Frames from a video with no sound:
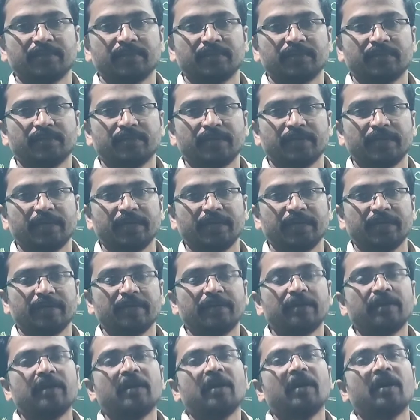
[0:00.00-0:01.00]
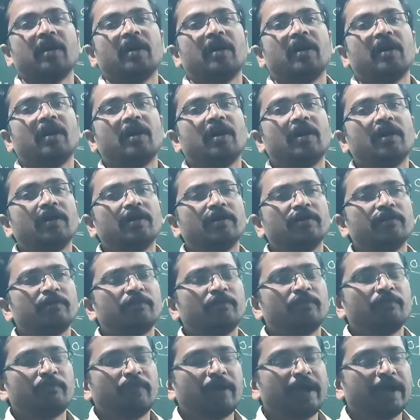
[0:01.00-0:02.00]
Okay,
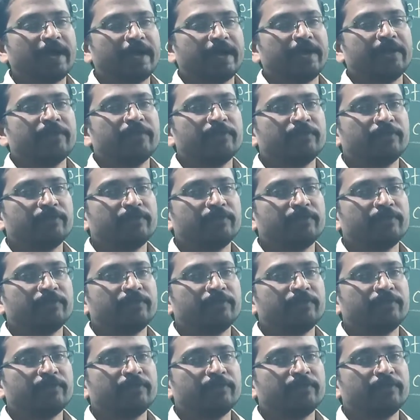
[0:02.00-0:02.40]
why